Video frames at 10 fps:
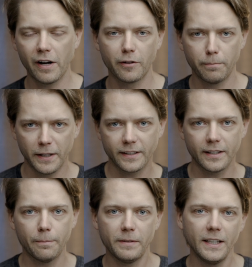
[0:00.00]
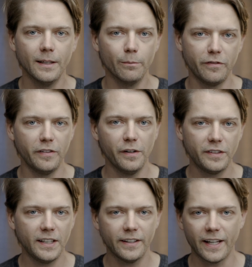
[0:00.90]
ever picked up the
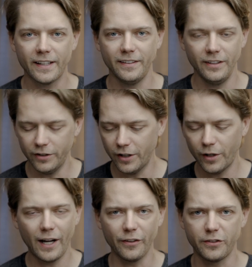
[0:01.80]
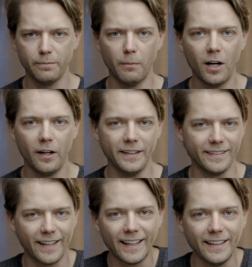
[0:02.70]
M50, that you know how small
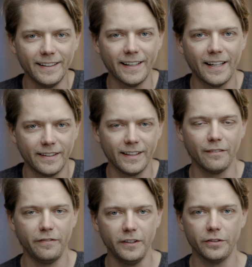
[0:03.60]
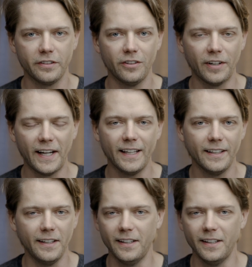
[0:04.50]
and tiny that thing feels in your hand.